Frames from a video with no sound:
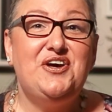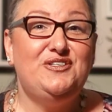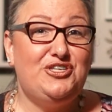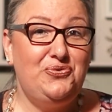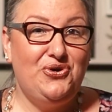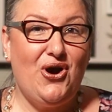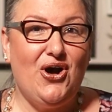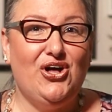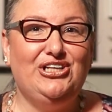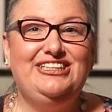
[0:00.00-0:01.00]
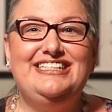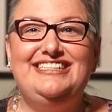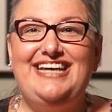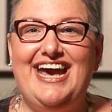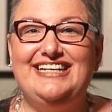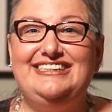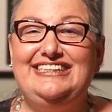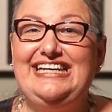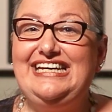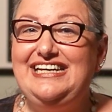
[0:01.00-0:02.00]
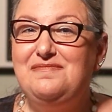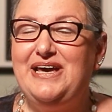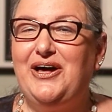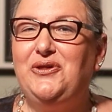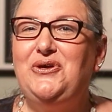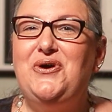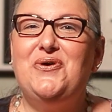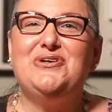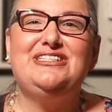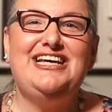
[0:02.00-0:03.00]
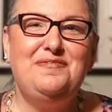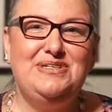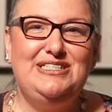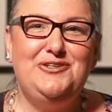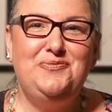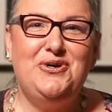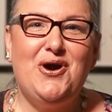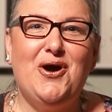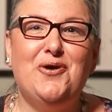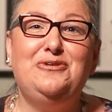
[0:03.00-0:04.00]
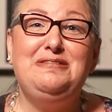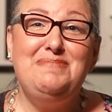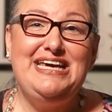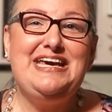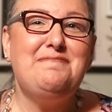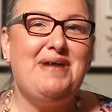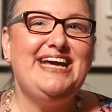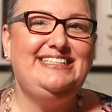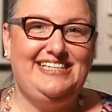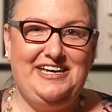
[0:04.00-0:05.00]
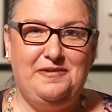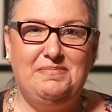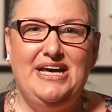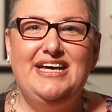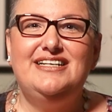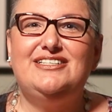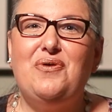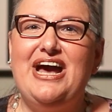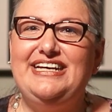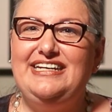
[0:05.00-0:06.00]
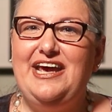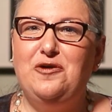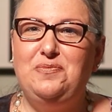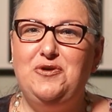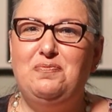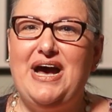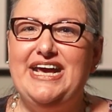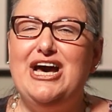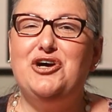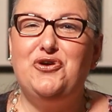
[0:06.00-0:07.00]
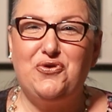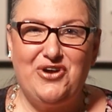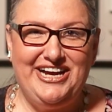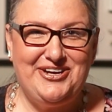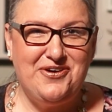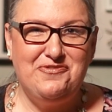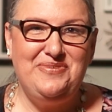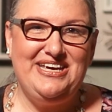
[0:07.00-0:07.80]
So call, text, email, or set up a Zoom call with me and my team so I can help you buy a great home